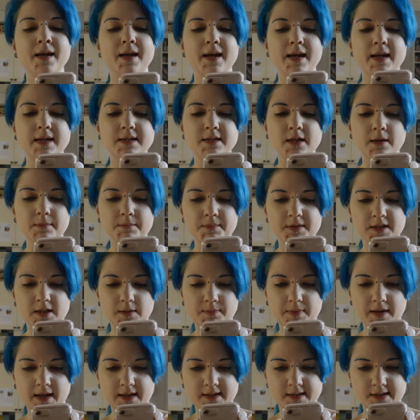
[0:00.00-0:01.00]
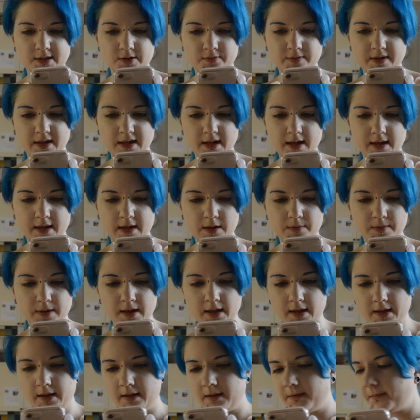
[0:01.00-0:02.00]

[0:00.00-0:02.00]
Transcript: He dumps the pasta in anyway.